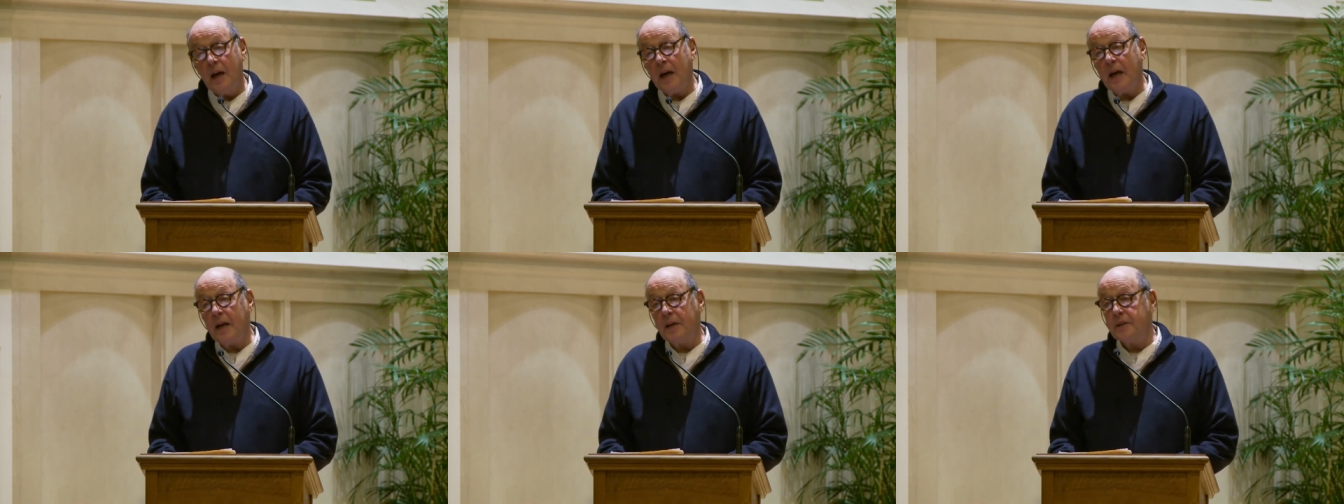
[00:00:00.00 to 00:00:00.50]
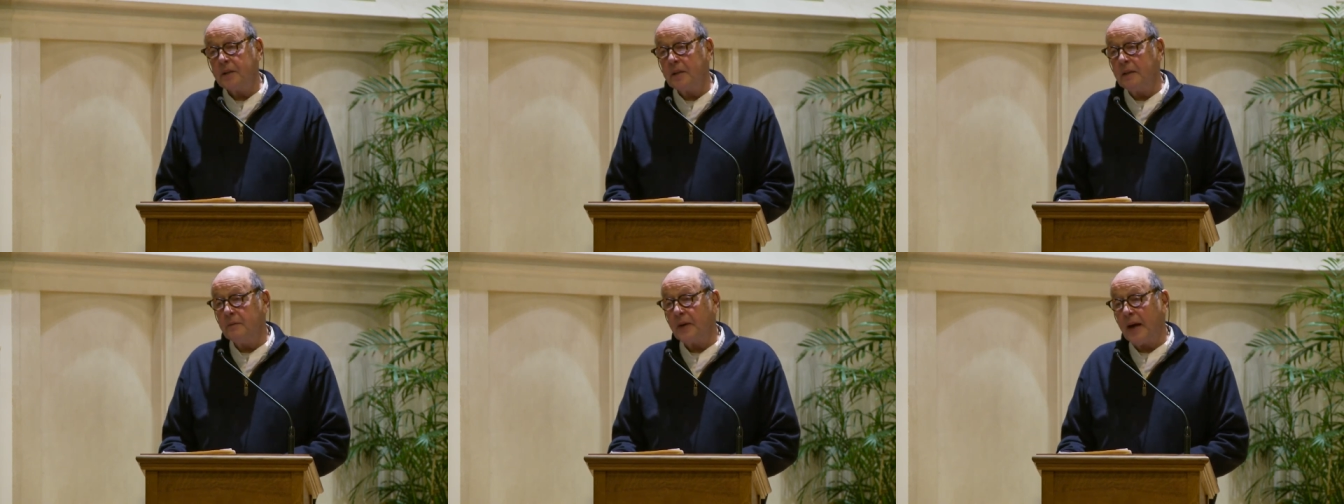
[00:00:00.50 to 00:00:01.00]
And
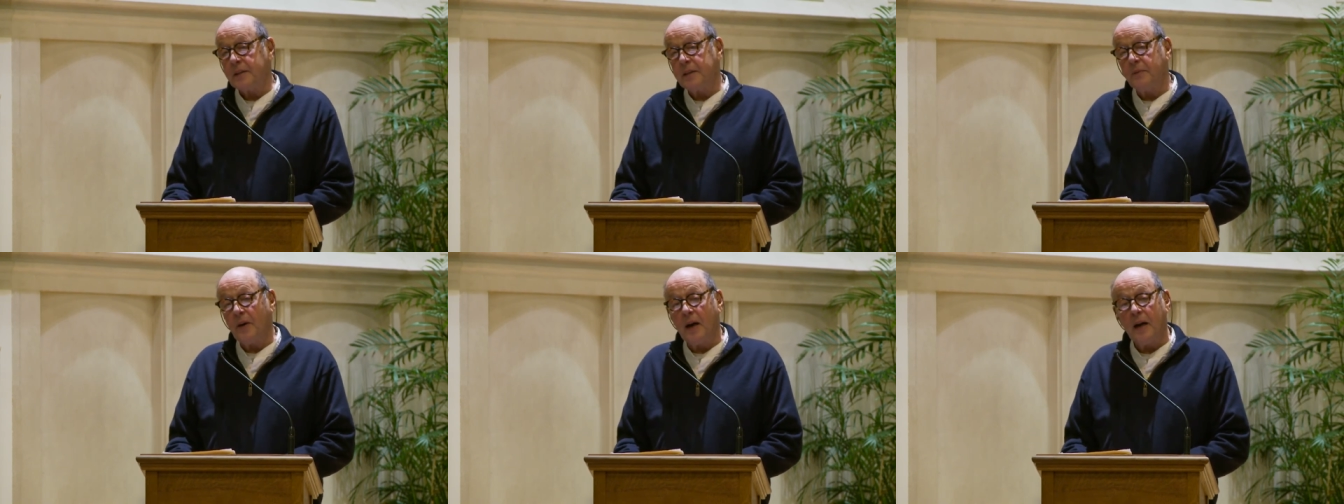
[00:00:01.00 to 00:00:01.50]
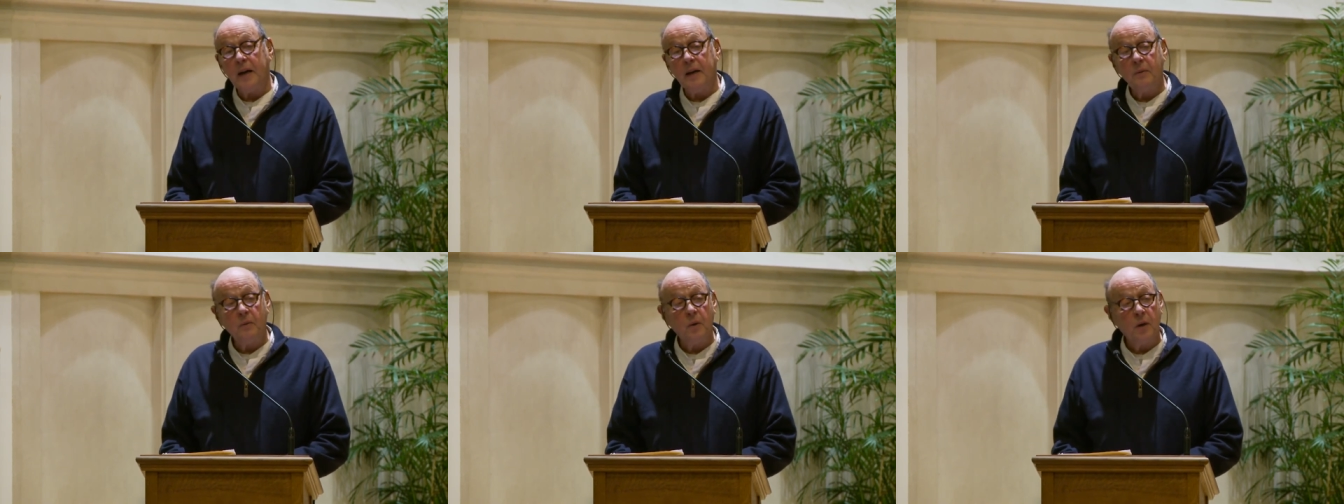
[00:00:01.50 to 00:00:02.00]
in fact, if I
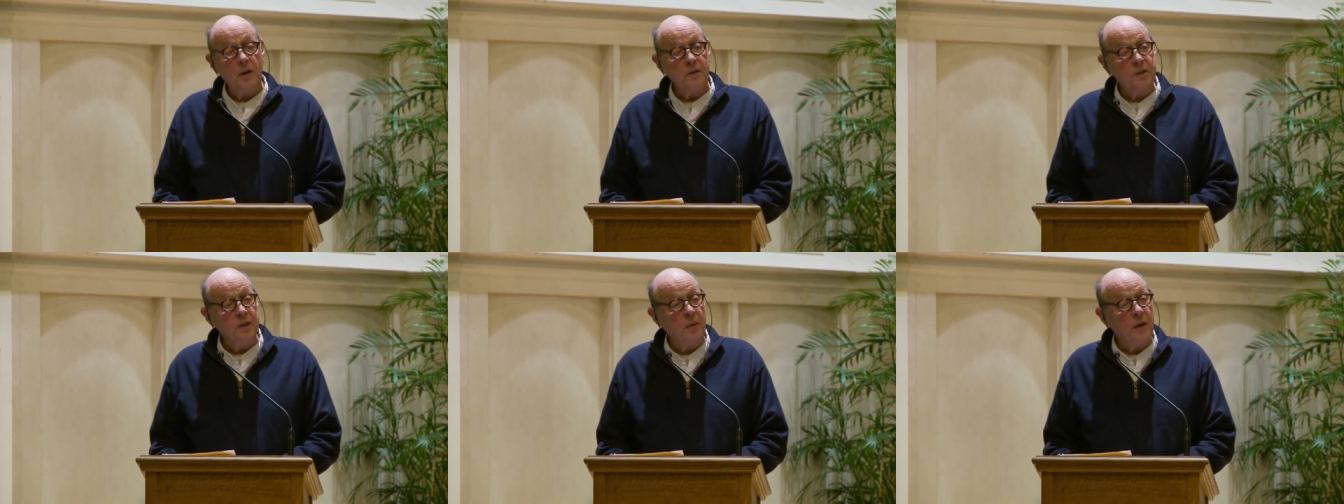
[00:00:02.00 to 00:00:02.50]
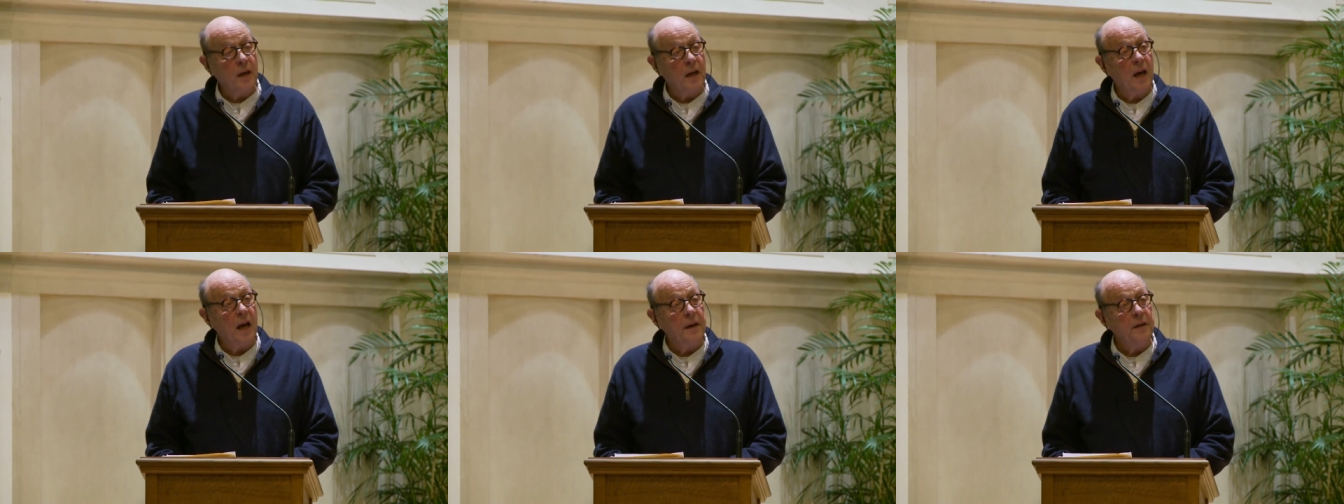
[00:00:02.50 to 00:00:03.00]
were so
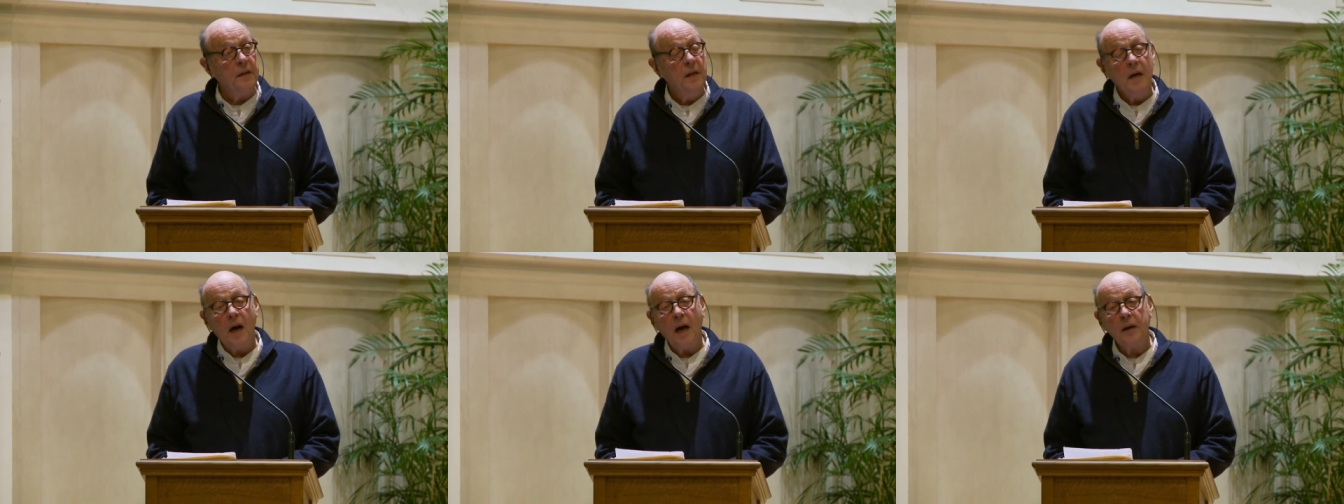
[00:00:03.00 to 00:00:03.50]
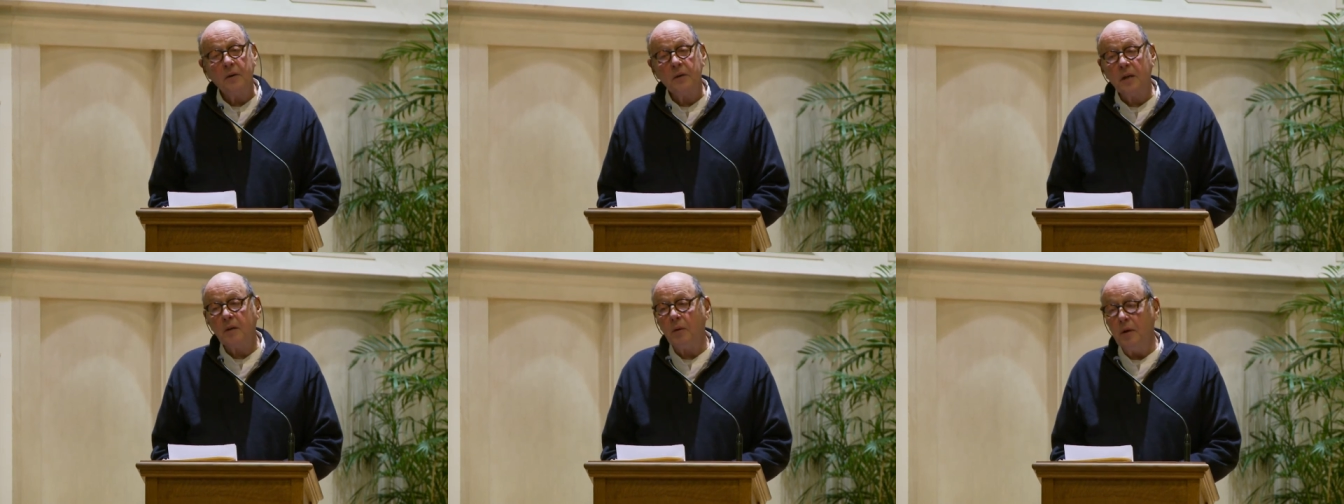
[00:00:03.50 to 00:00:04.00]
inclined, I
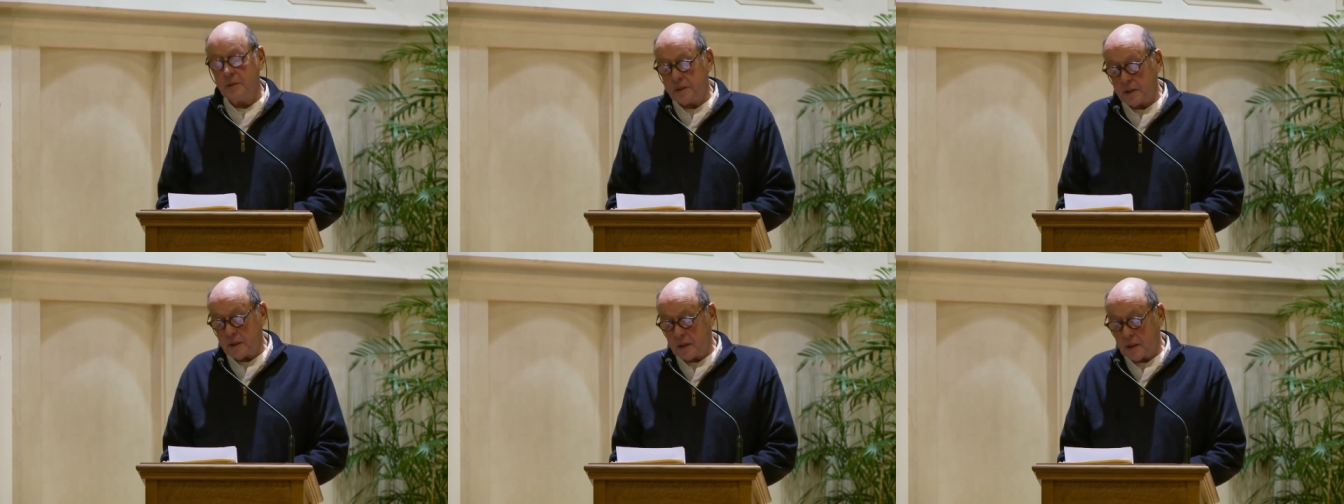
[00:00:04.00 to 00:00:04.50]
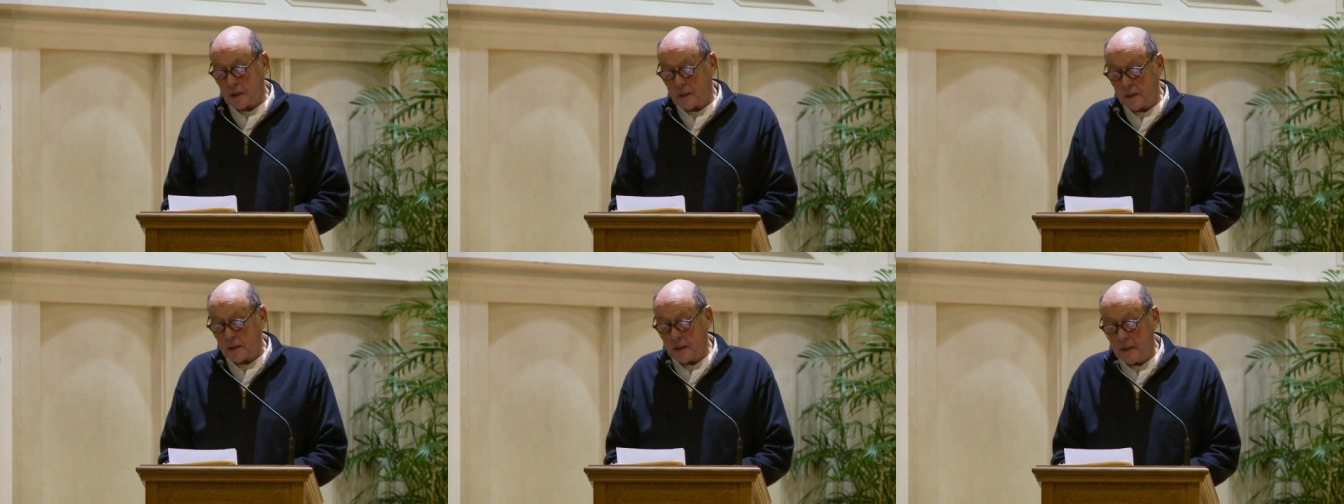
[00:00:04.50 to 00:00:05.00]
could quote
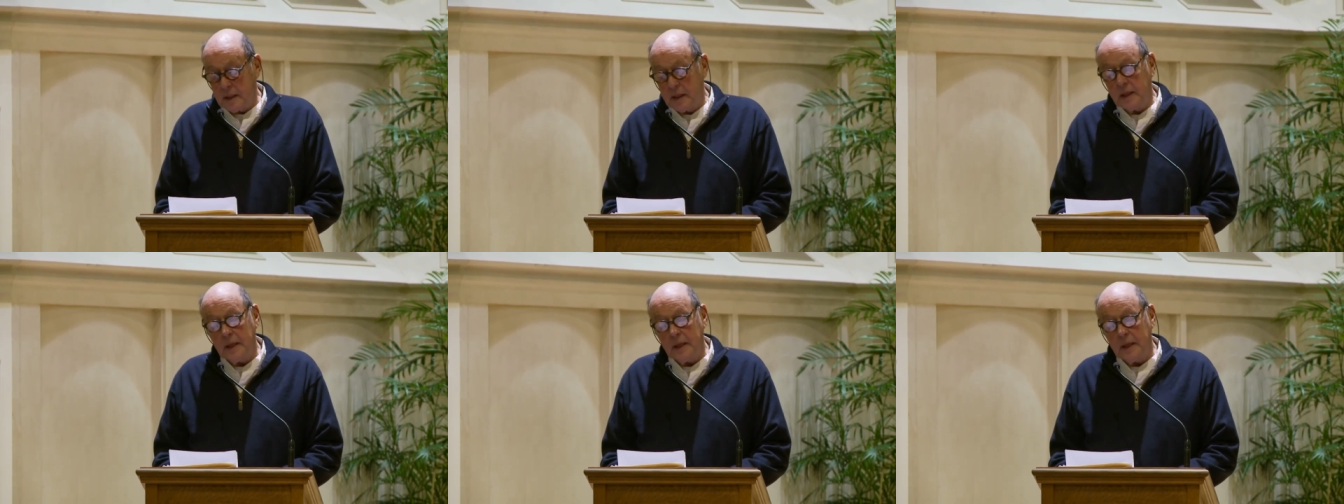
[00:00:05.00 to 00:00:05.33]
uh,